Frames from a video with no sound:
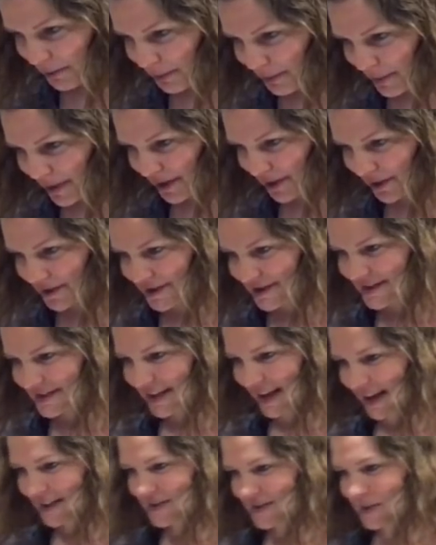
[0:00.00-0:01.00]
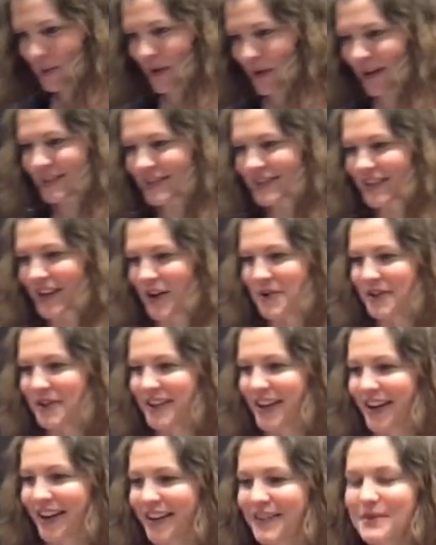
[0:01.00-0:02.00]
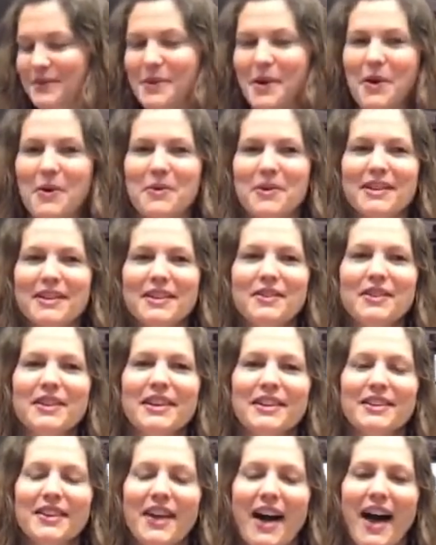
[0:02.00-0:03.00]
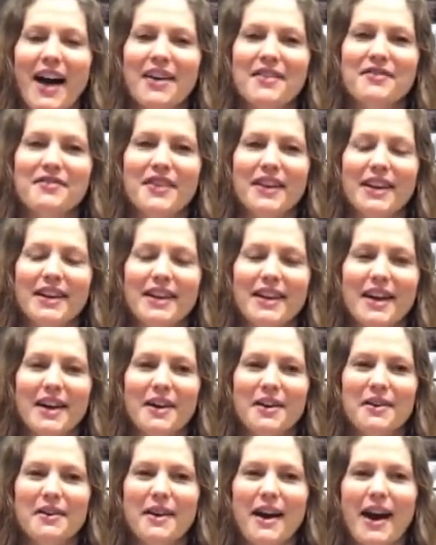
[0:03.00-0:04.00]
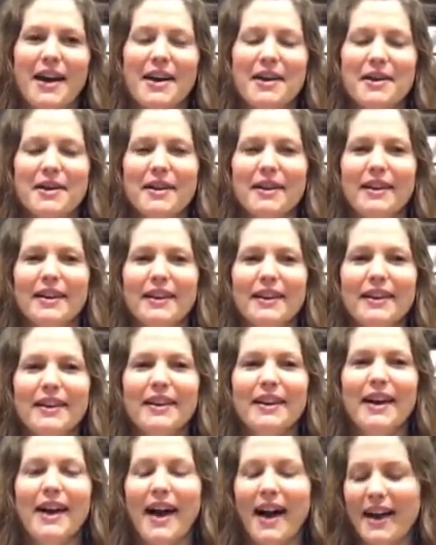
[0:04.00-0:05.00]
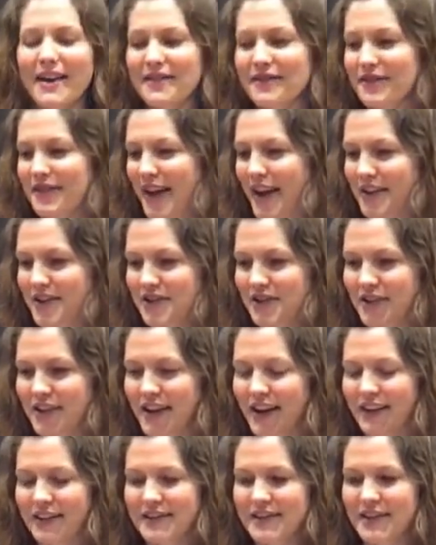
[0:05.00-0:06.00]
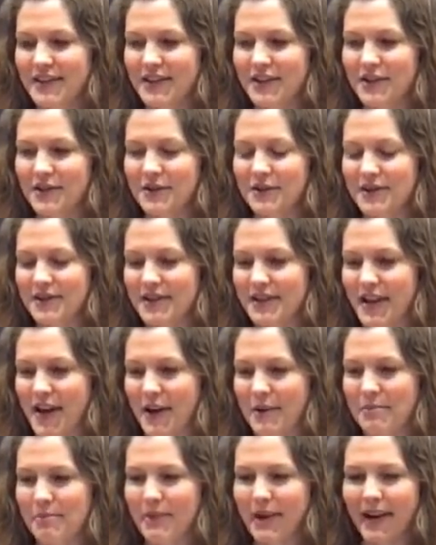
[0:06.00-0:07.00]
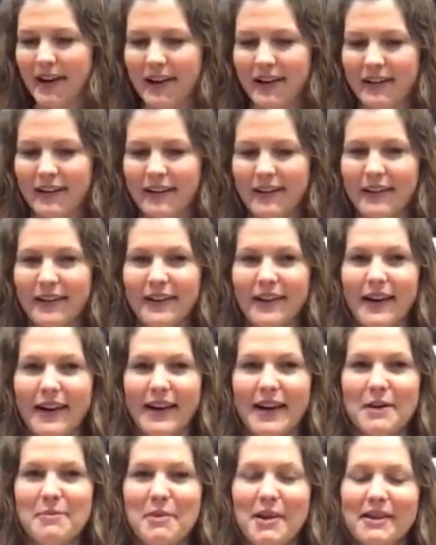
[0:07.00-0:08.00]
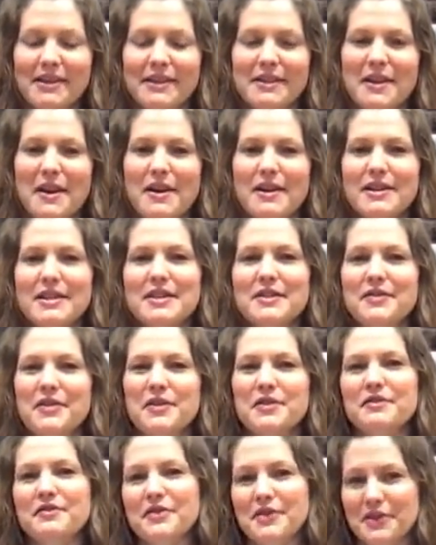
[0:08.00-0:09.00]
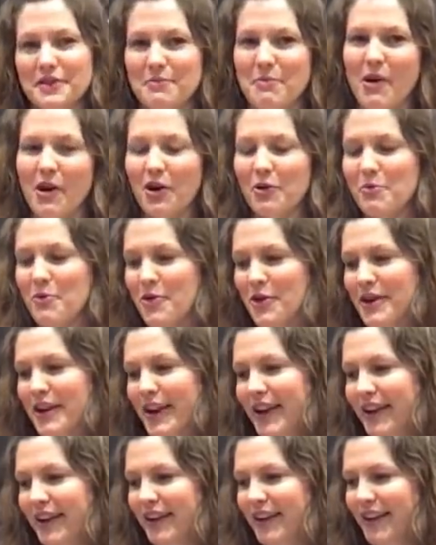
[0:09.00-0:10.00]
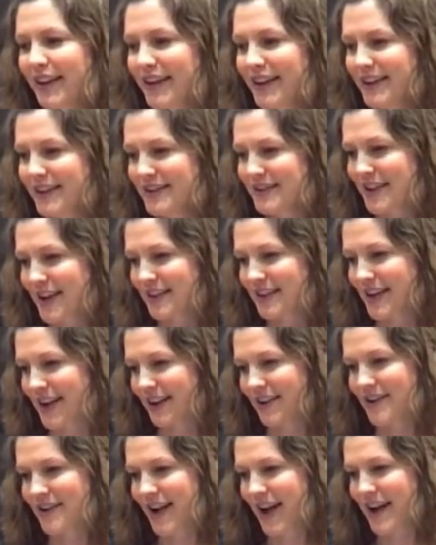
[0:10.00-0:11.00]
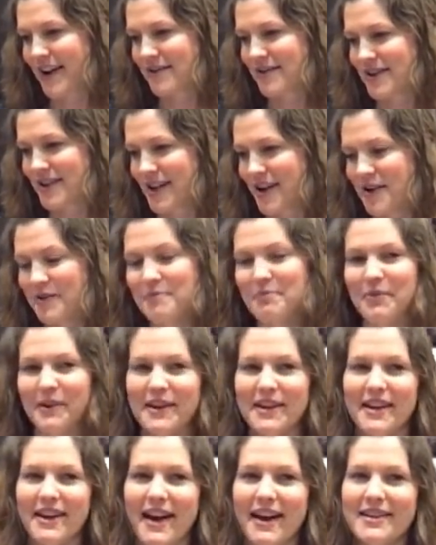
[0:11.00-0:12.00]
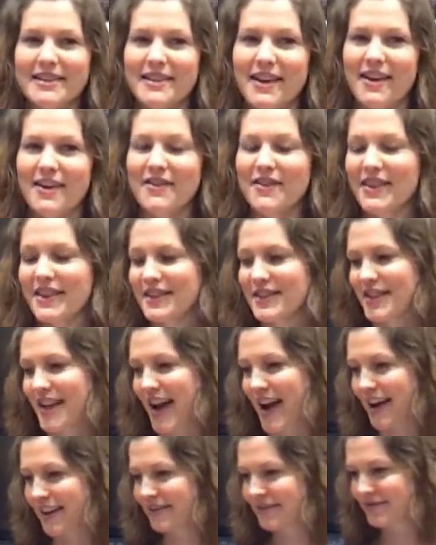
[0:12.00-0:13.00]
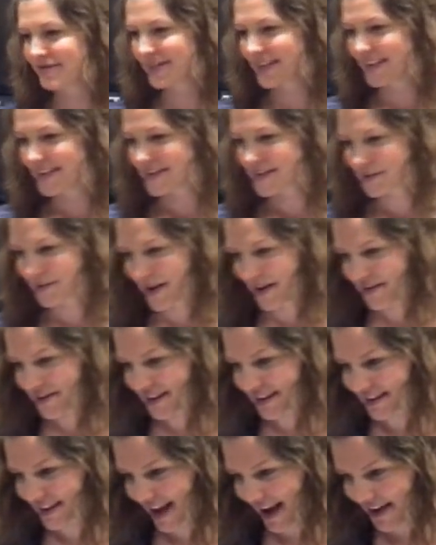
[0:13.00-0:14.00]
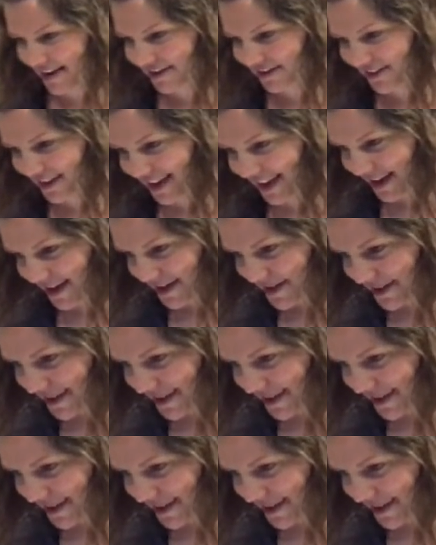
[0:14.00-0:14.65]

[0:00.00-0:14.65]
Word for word: Bill says, what's going on? Well, we're doing a live video. I've actually got to do some, I got to make the dogs food for tomorrow morning. So I thought, okay, well, I'll bring you guys on, we can chat. So we're having a live video.